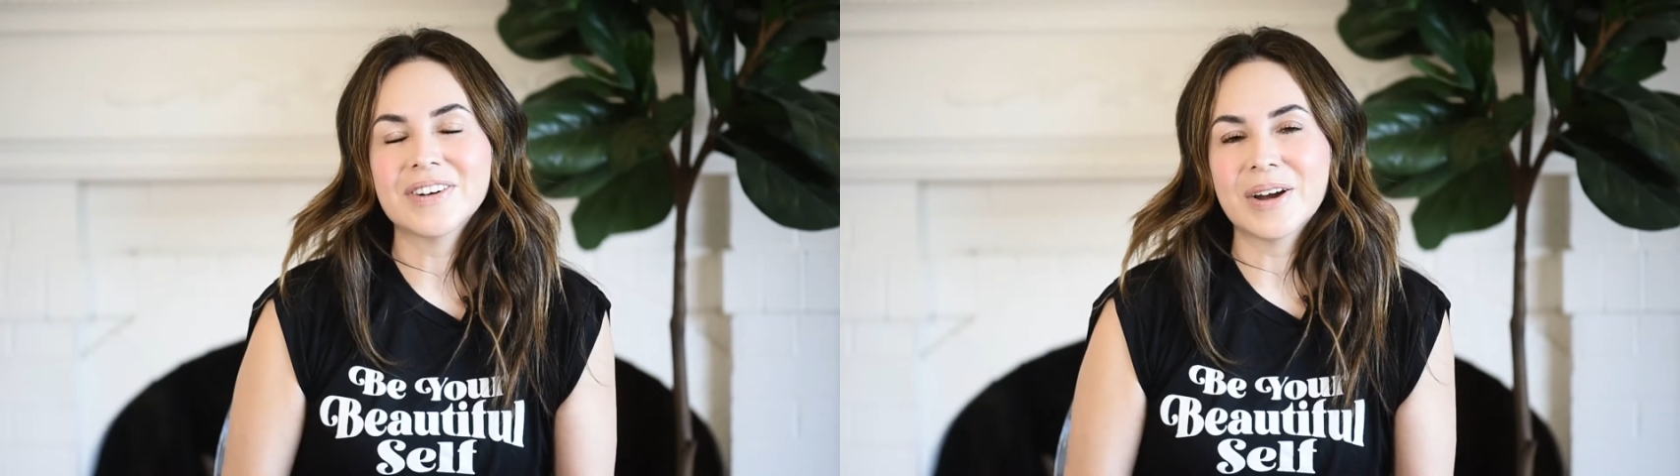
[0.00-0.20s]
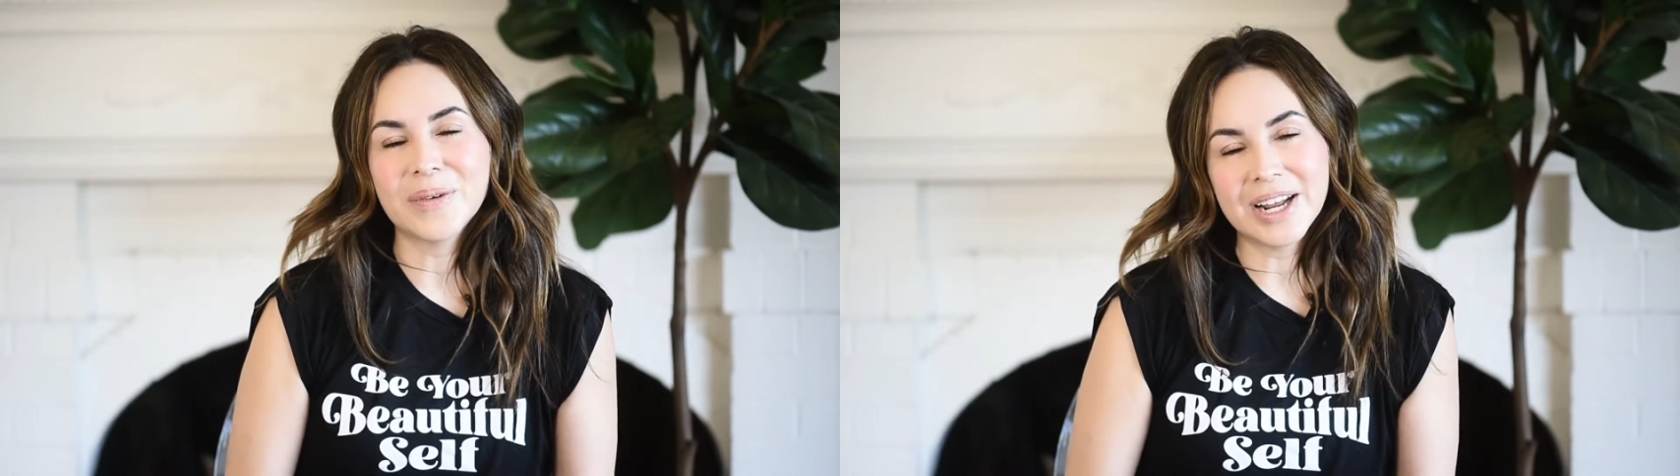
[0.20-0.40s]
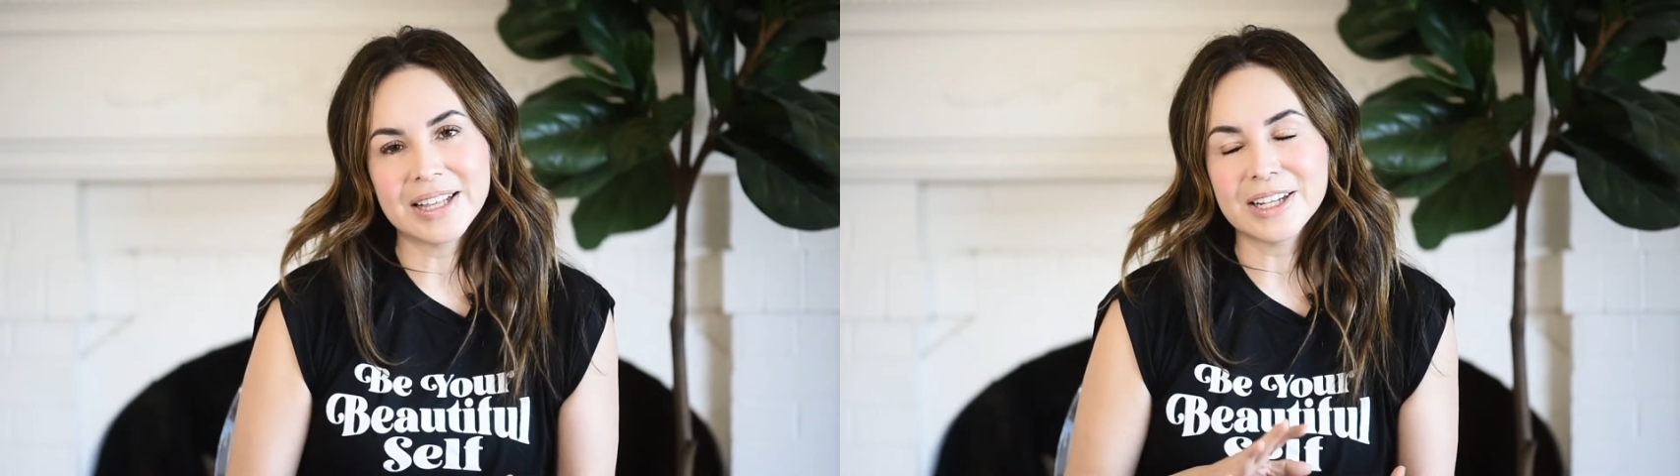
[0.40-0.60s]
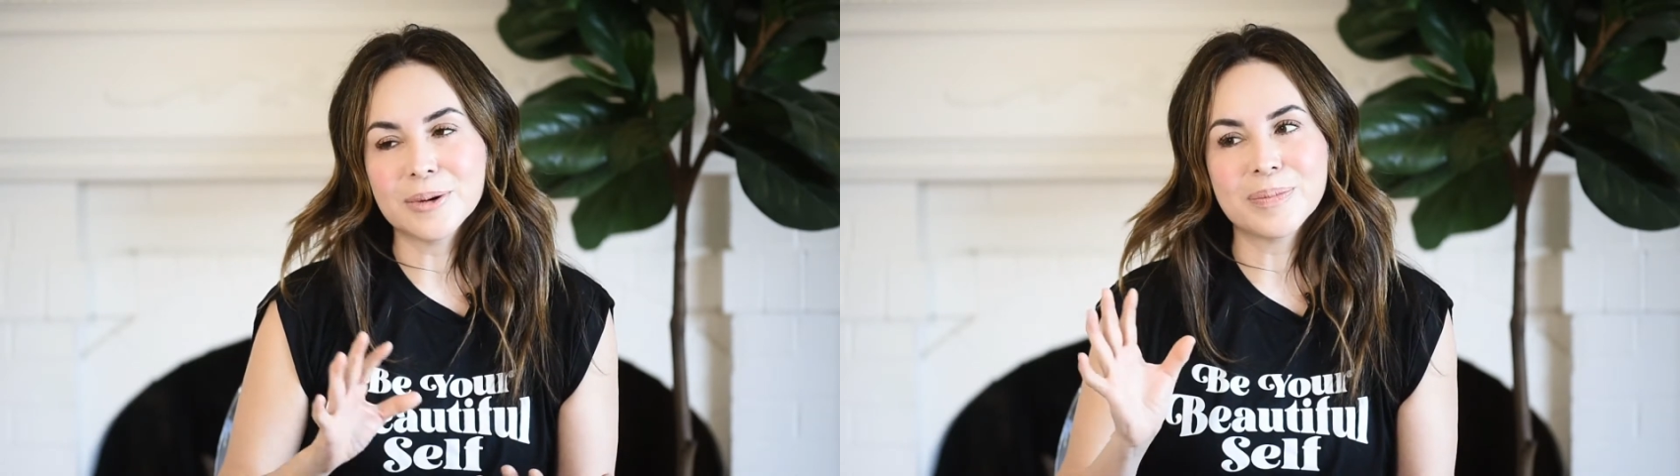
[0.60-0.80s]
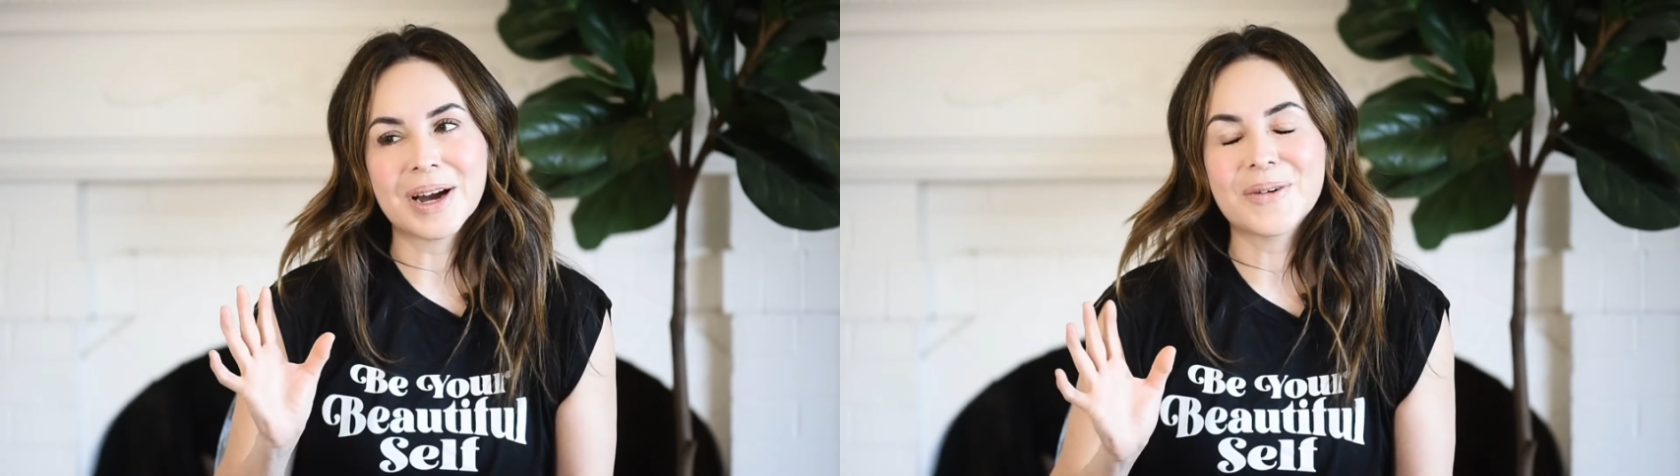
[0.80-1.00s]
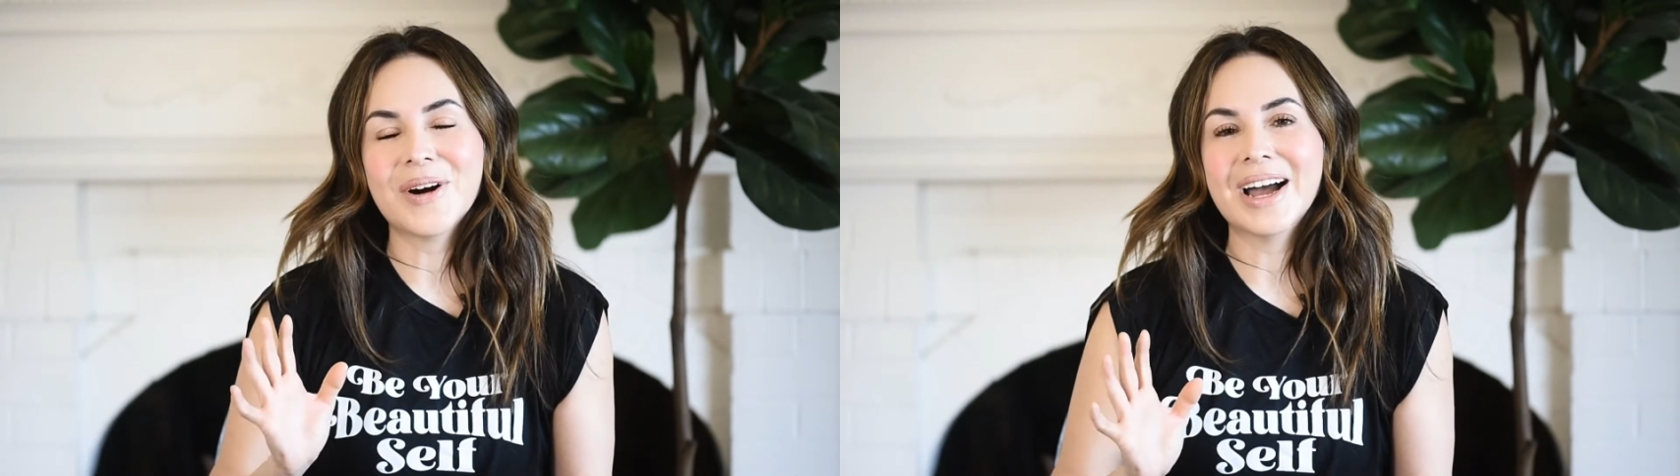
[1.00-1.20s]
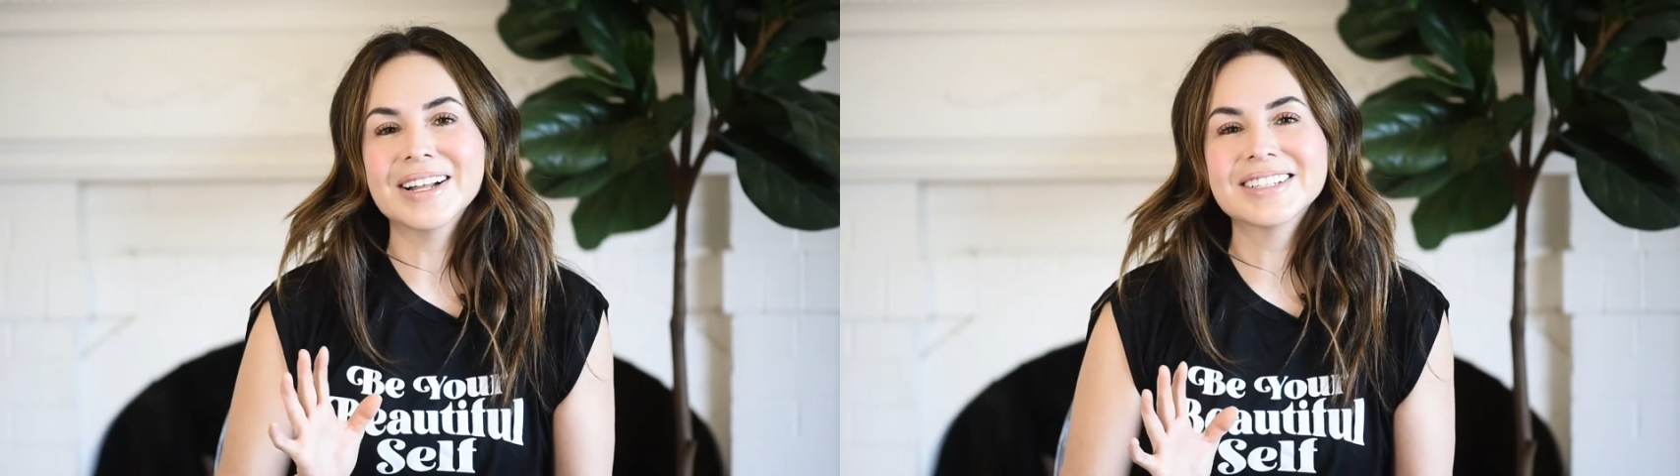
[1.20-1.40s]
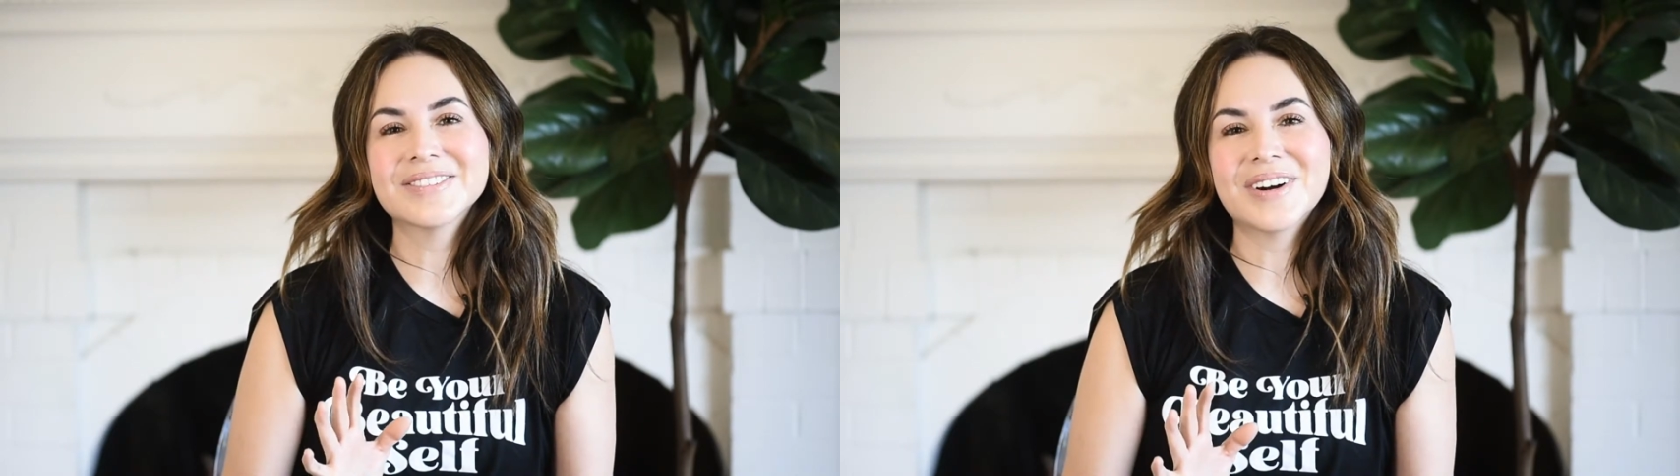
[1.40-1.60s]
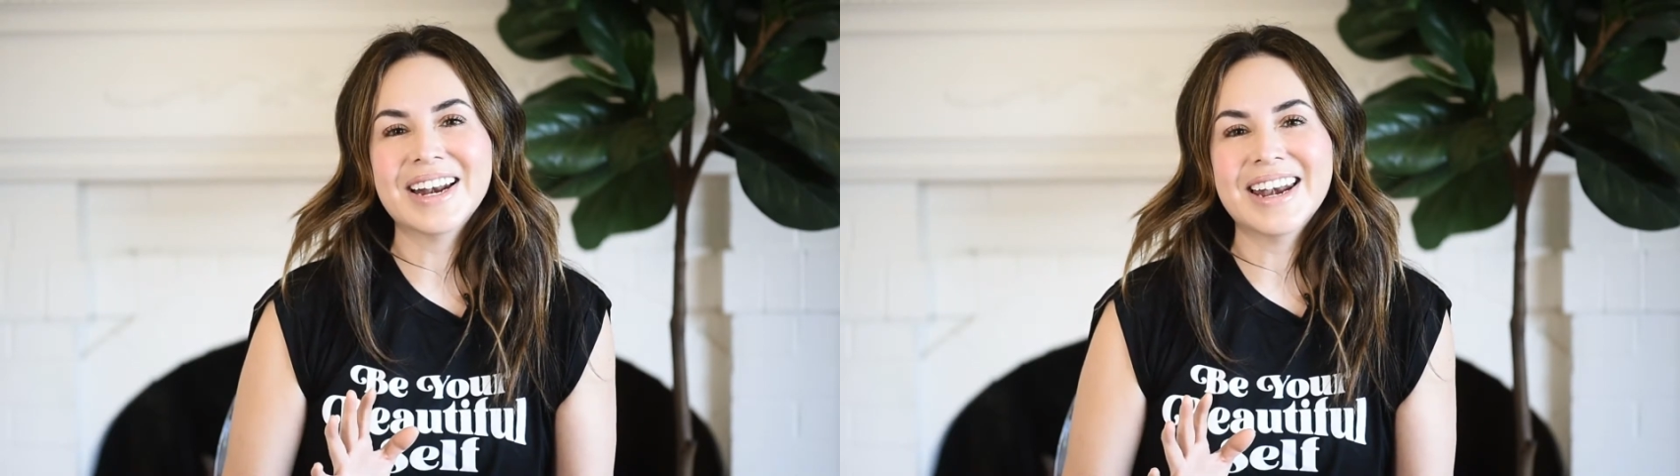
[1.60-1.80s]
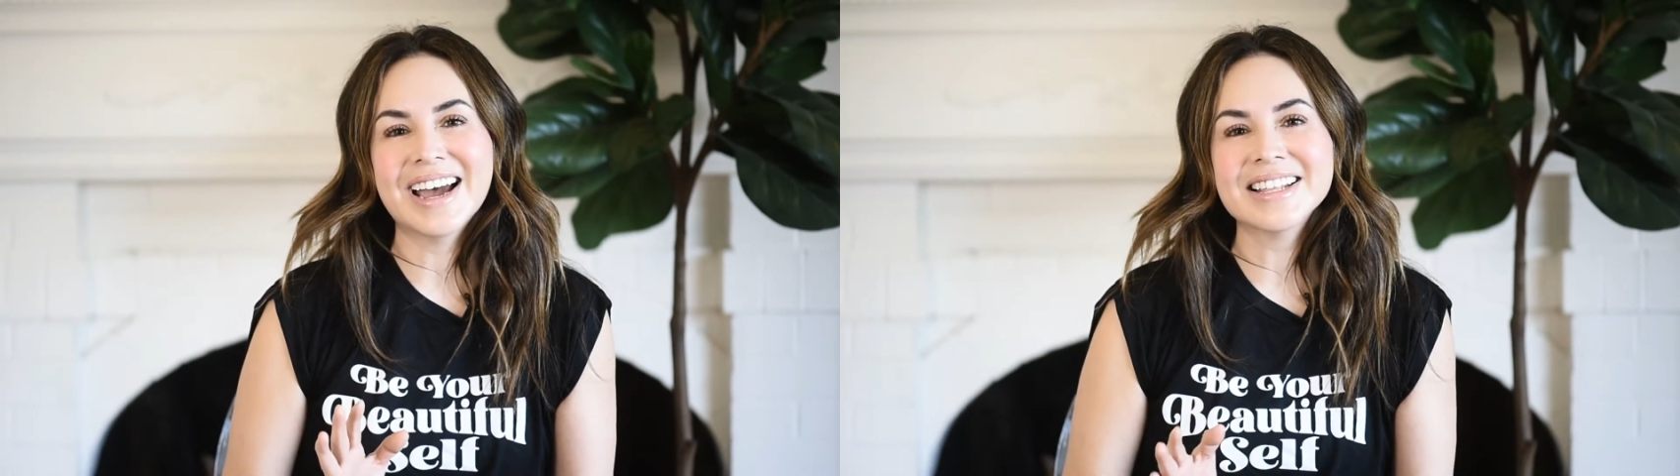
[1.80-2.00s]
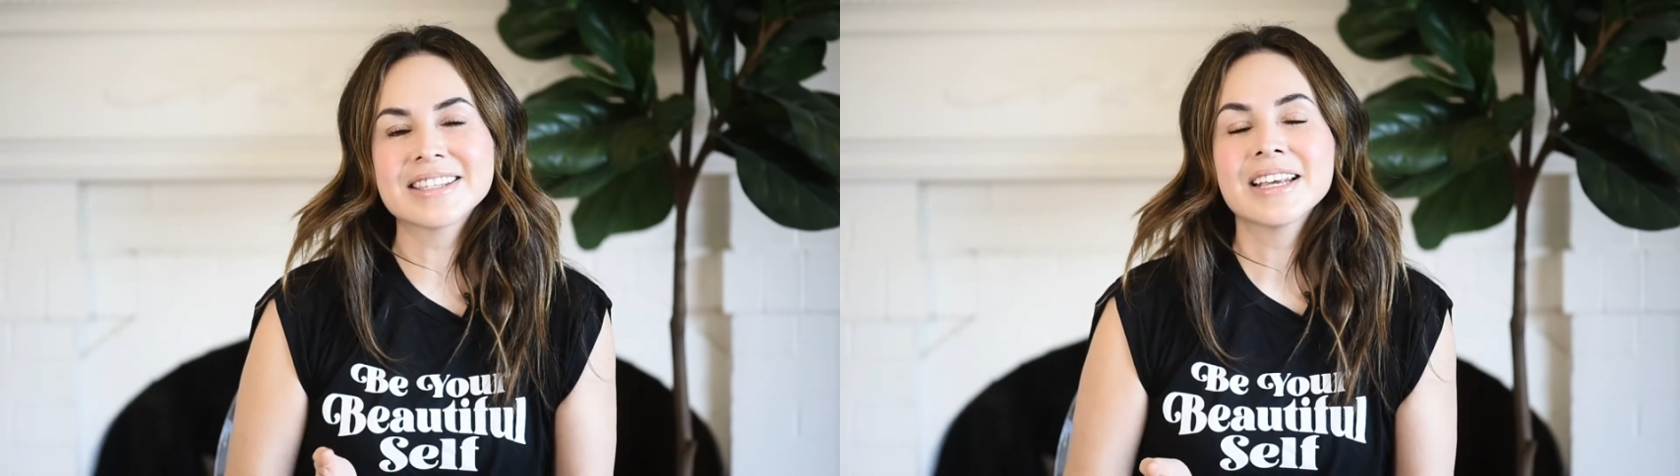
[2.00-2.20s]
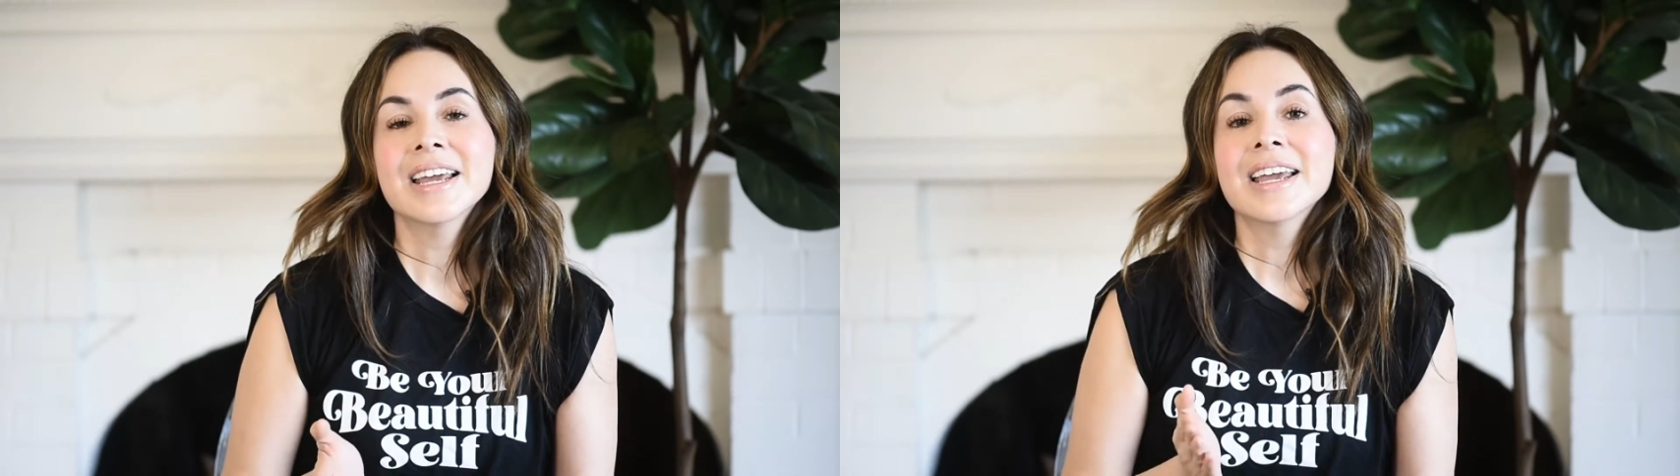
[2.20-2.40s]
I went a little buck wild and went nuts.